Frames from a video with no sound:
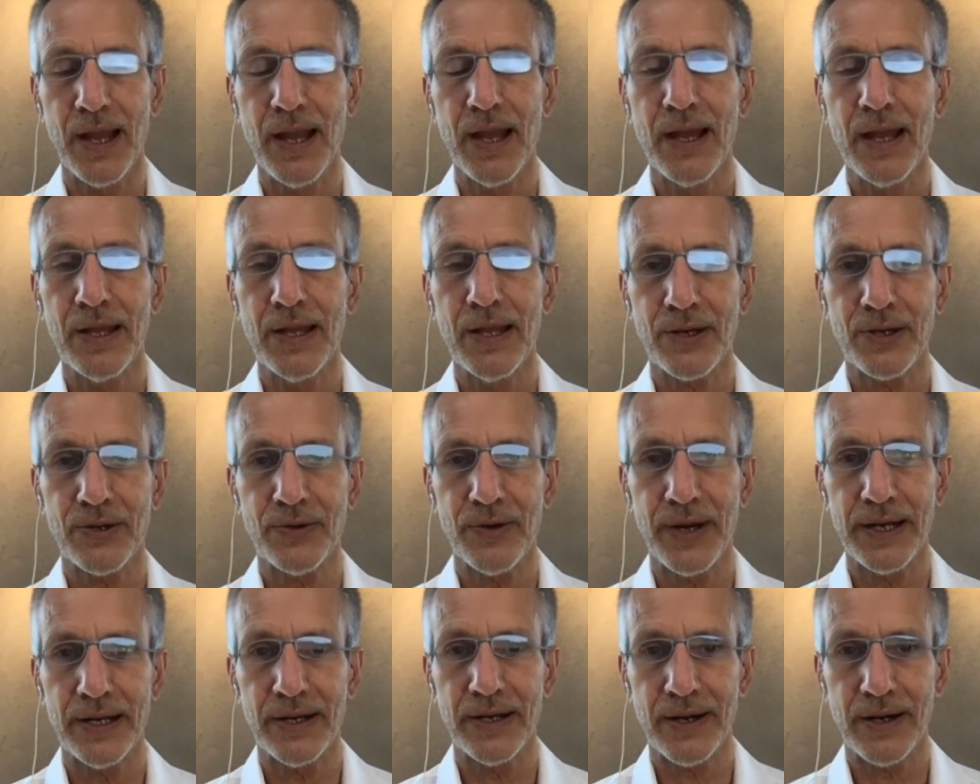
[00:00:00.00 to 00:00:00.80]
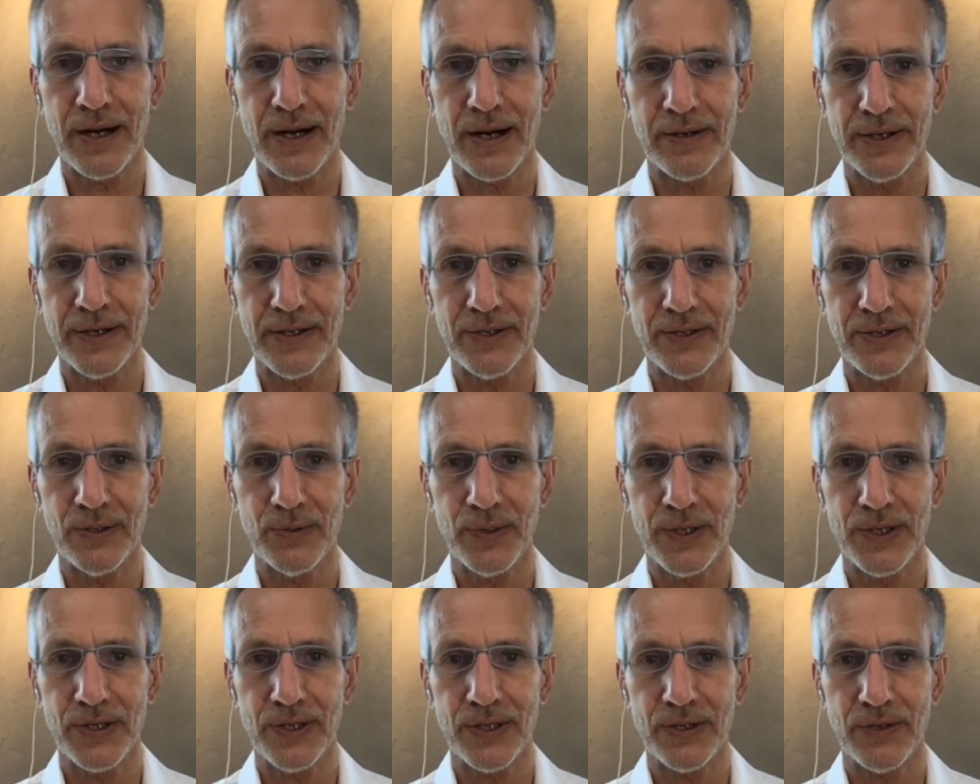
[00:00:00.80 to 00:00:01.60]
the greater our
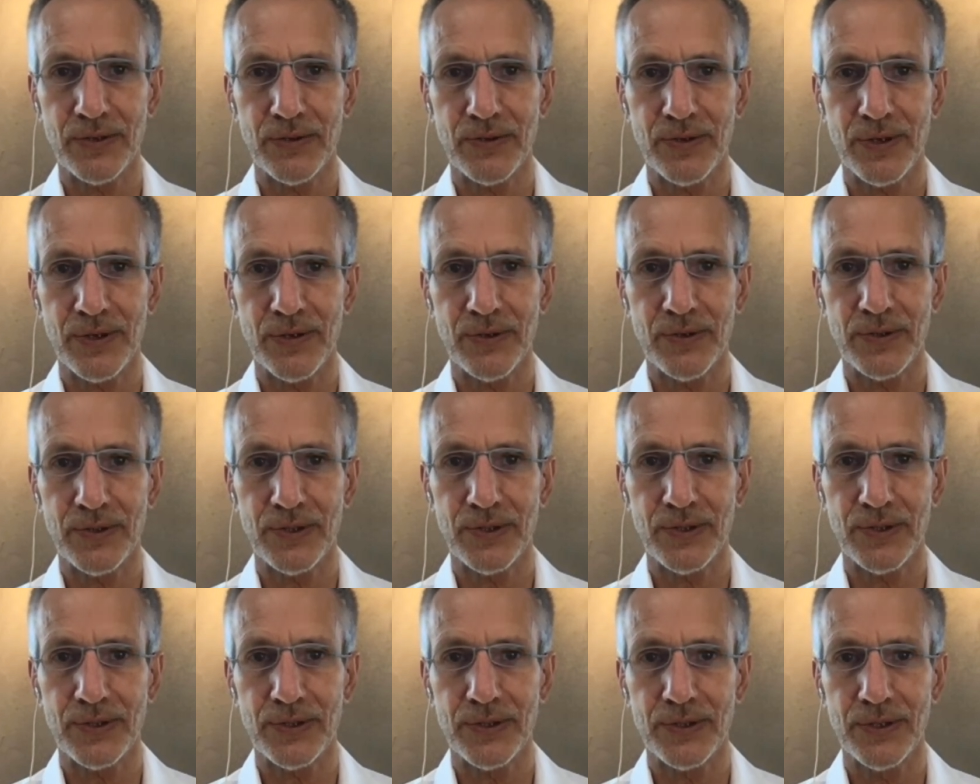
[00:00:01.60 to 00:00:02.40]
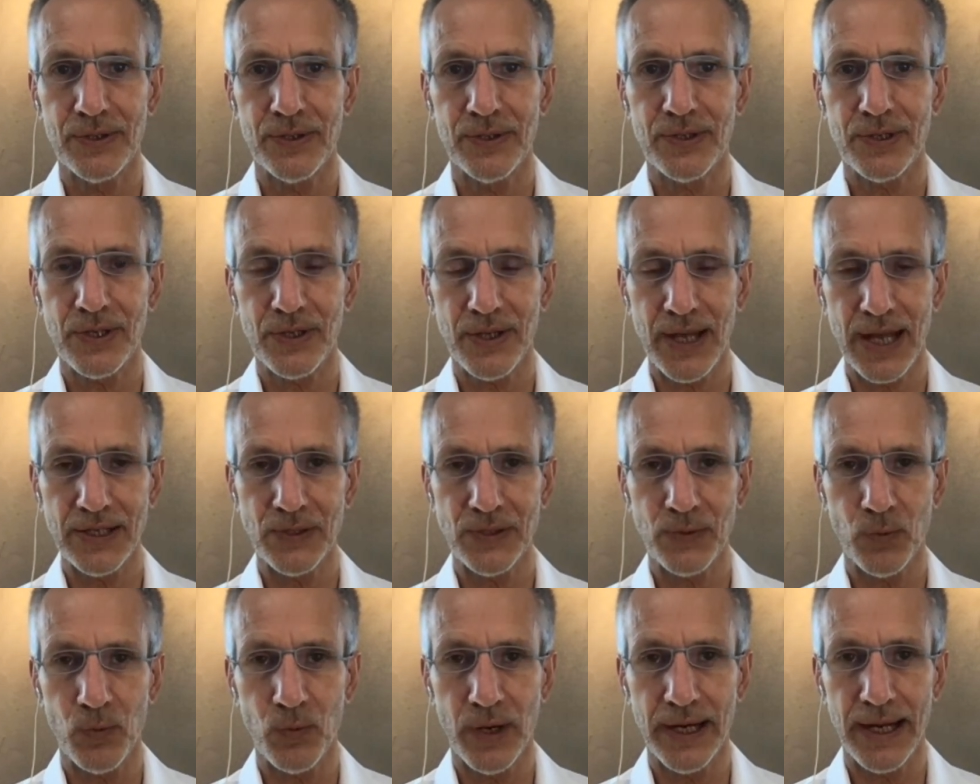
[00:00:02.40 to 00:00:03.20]
intuition grows. So that's
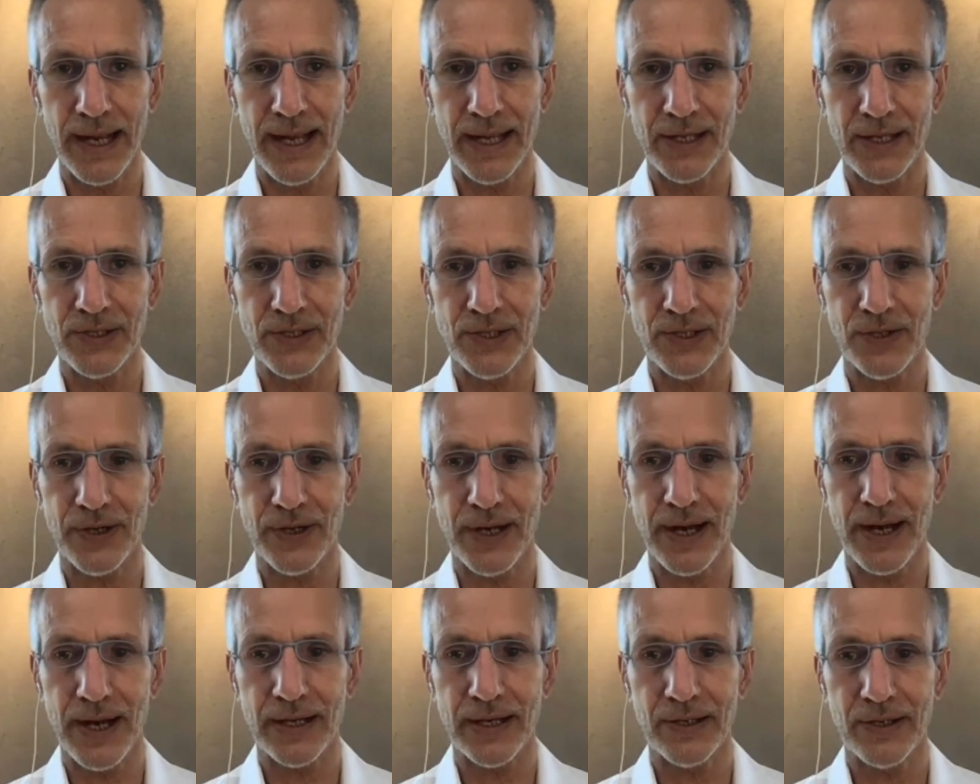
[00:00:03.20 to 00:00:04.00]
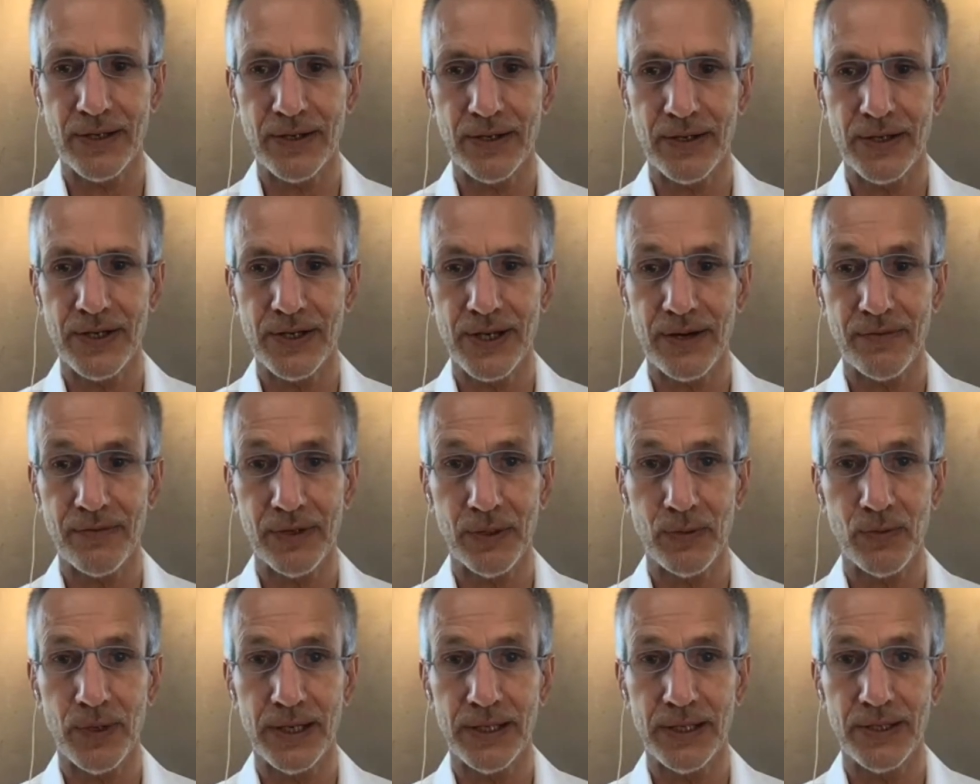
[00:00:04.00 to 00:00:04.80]
one answer, and I encourage
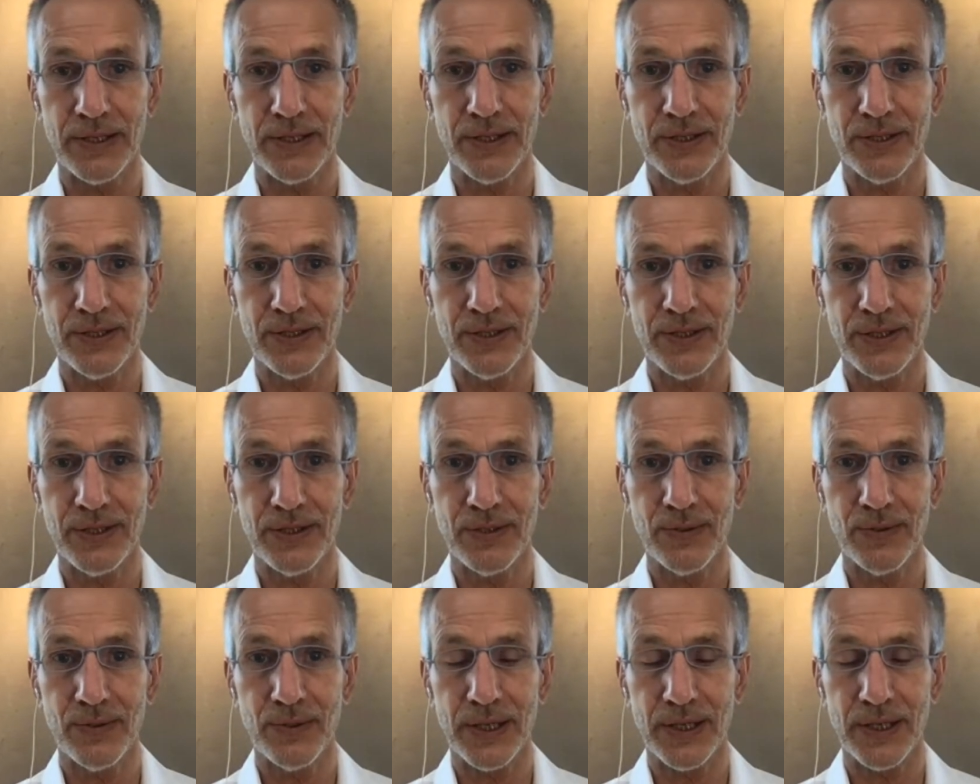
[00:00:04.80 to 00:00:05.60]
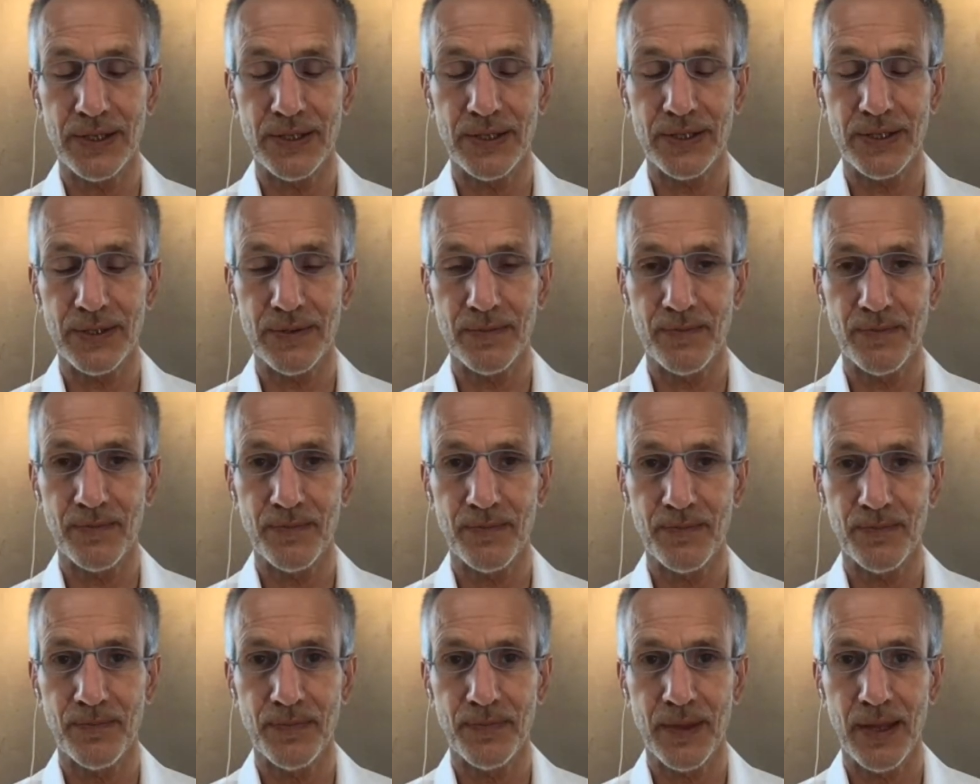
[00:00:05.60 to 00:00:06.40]
everyone to do this.
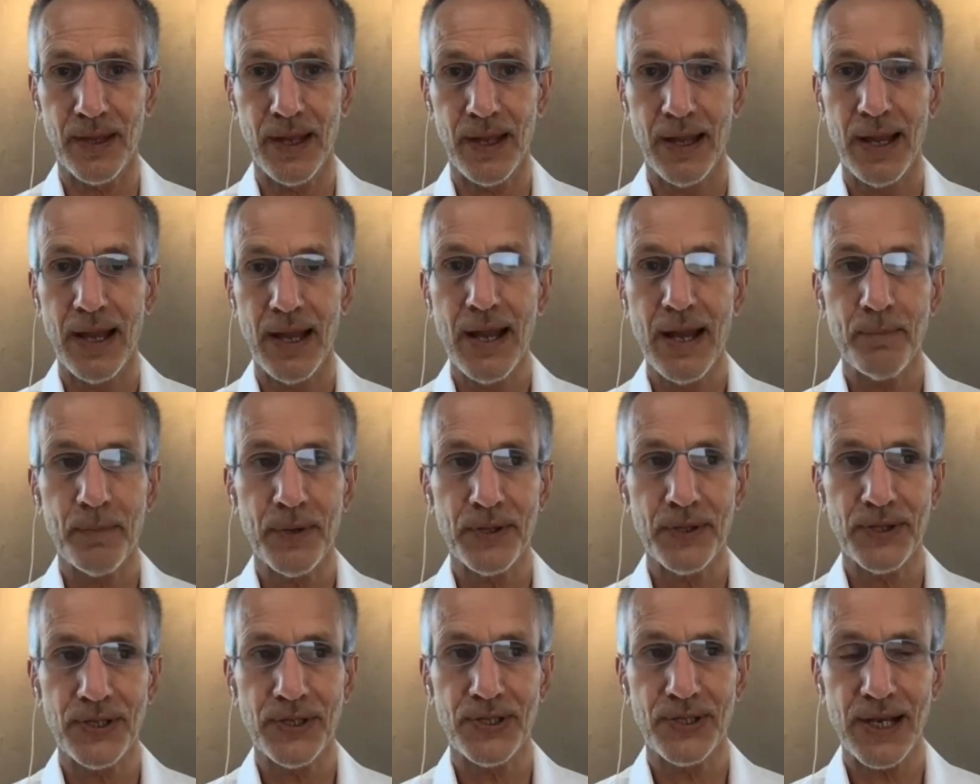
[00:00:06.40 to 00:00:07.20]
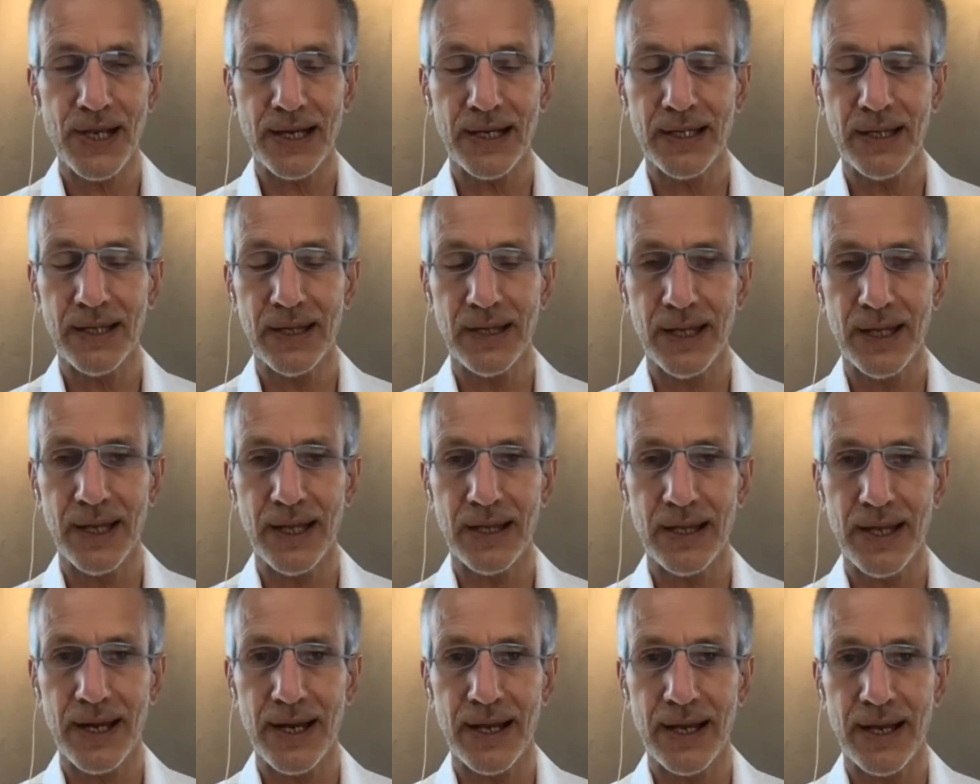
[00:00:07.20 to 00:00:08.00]
But the second thing
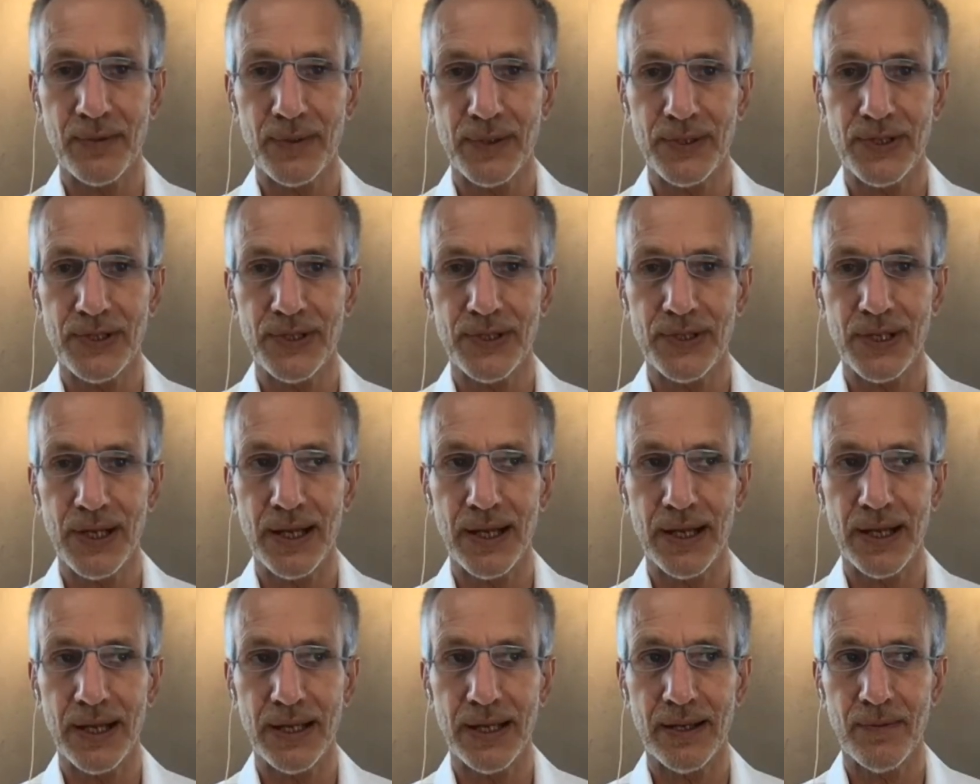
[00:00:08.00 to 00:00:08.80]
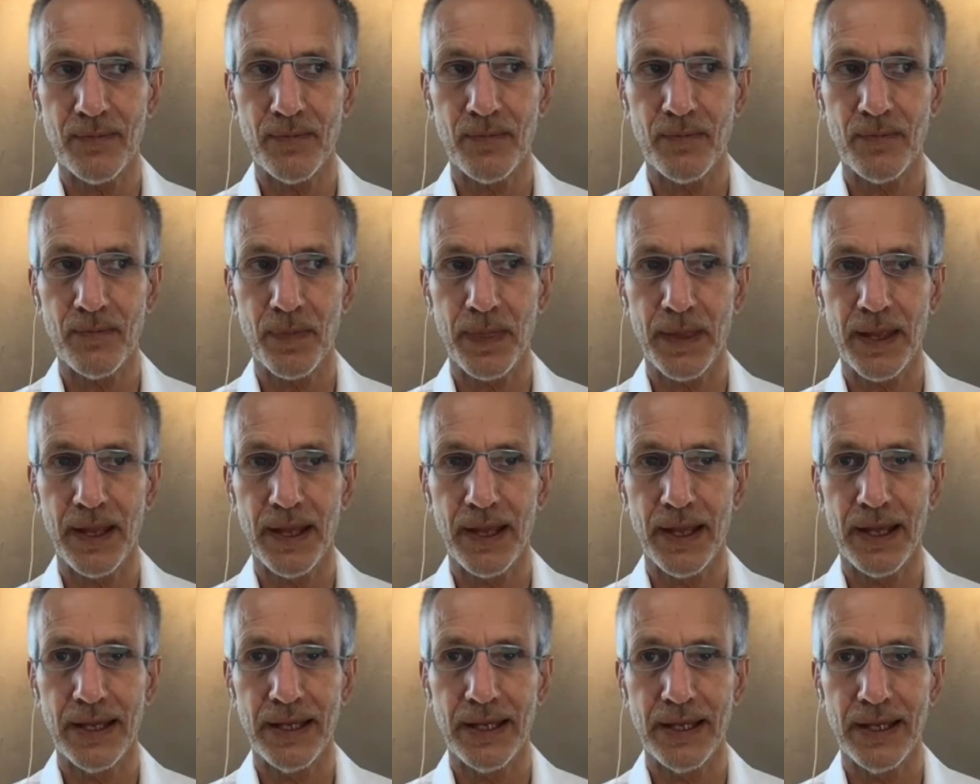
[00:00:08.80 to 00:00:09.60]
that I will say
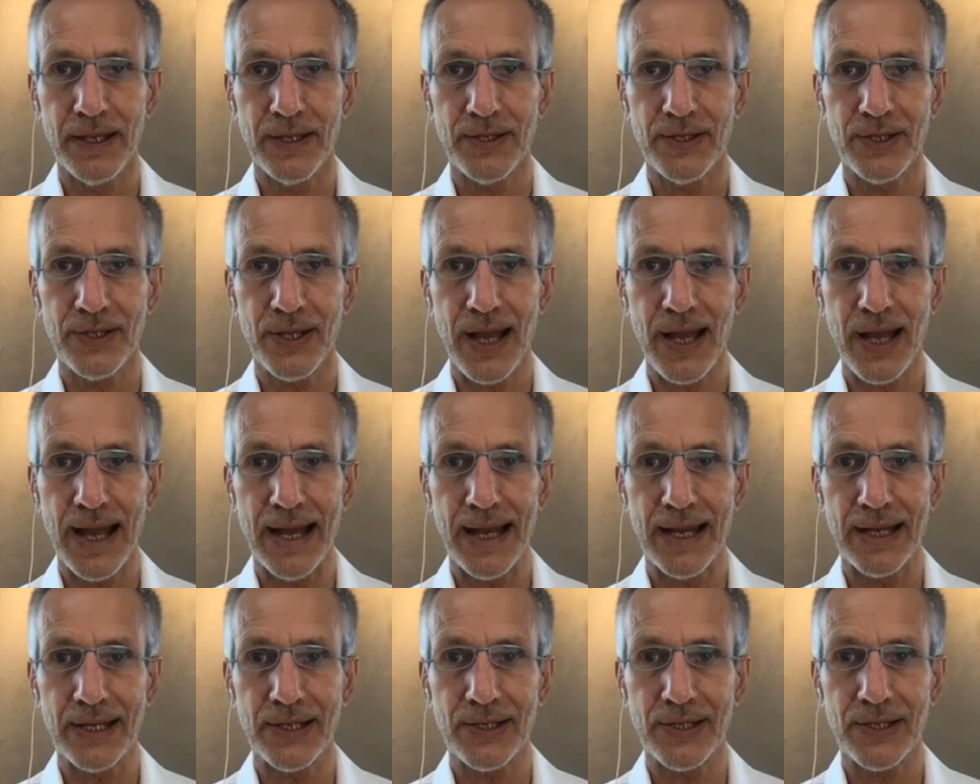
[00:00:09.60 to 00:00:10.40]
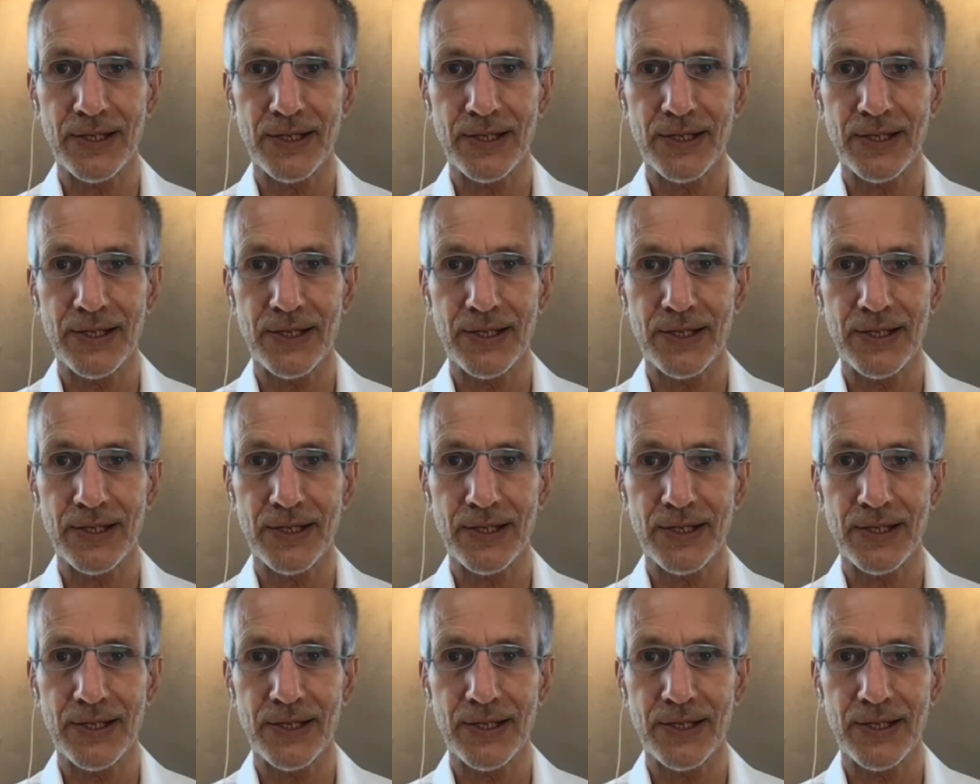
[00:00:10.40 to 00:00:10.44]
is that